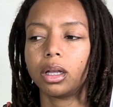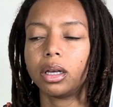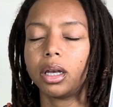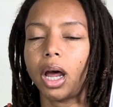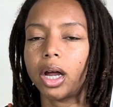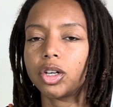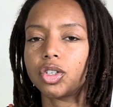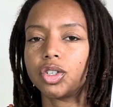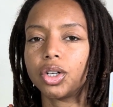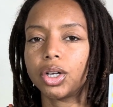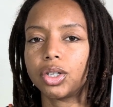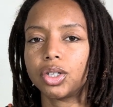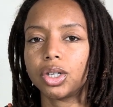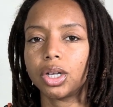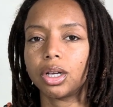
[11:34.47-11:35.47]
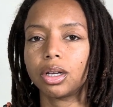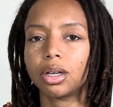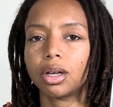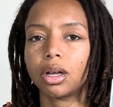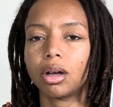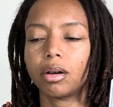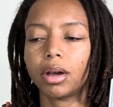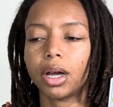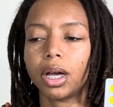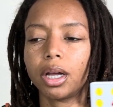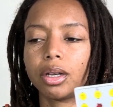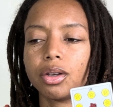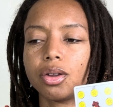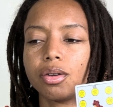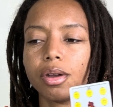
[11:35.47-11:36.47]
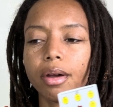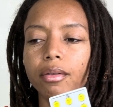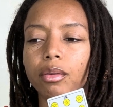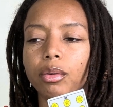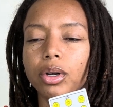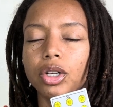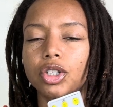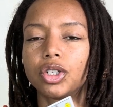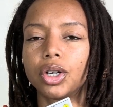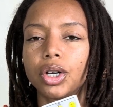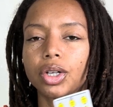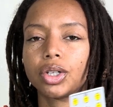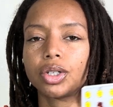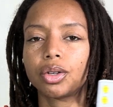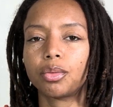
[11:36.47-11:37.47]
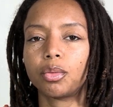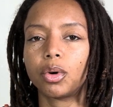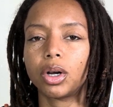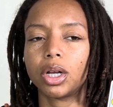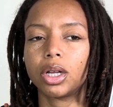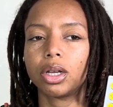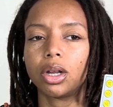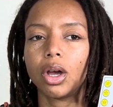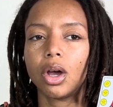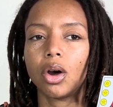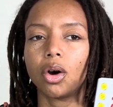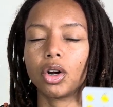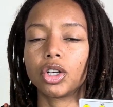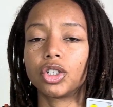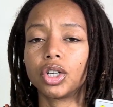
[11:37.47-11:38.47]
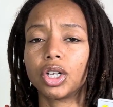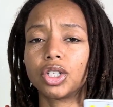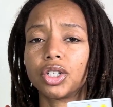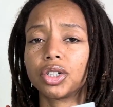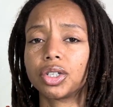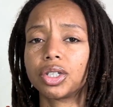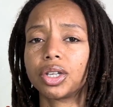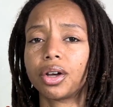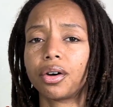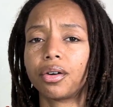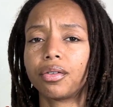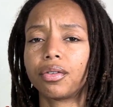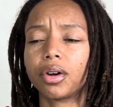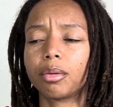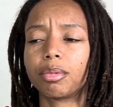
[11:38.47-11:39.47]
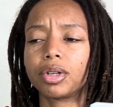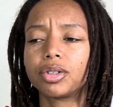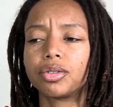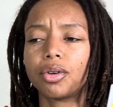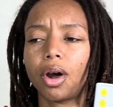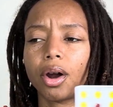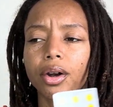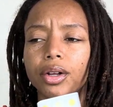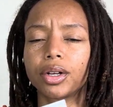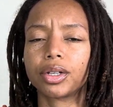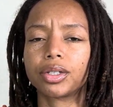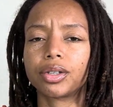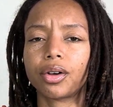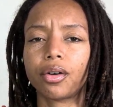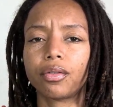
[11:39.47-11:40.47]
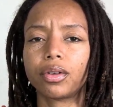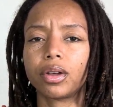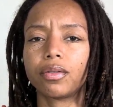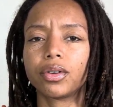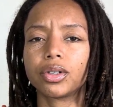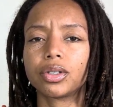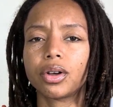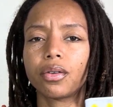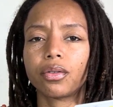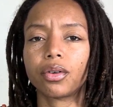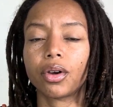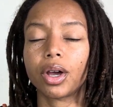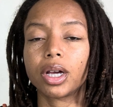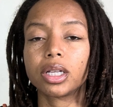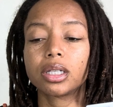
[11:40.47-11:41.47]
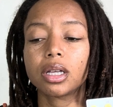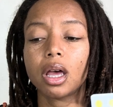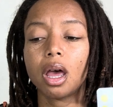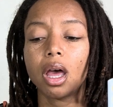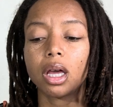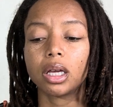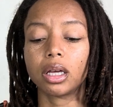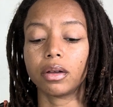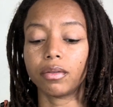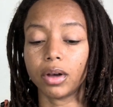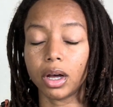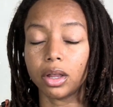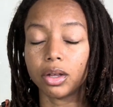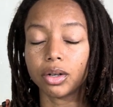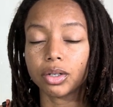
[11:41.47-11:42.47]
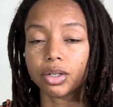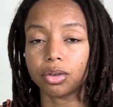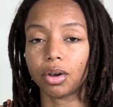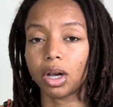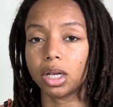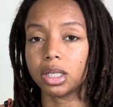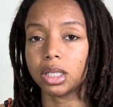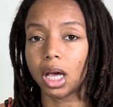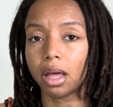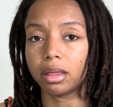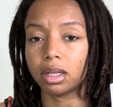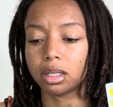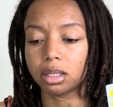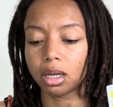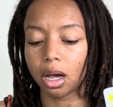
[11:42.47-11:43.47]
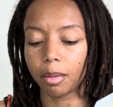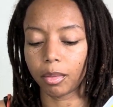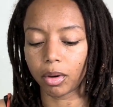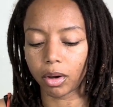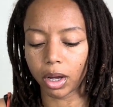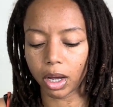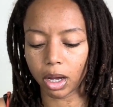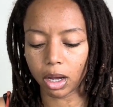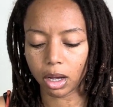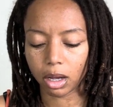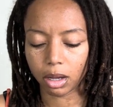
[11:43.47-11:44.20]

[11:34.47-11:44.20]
not judging. Okay, you never want to judge someone or judge yourself or be too hard on yourself. Give yourself grace. Give others grace at this time. Okay,